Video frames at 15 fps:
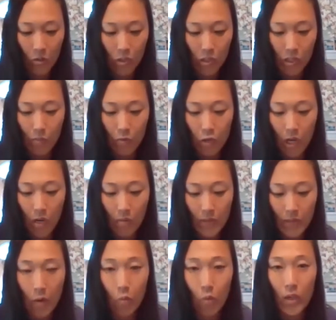some shapes
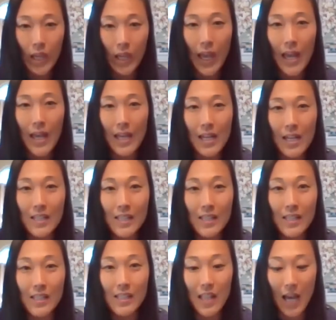that we can
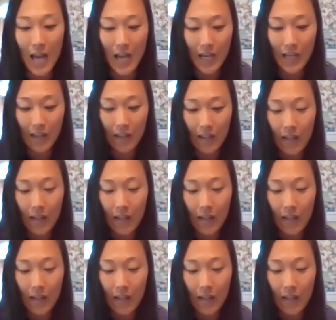slide.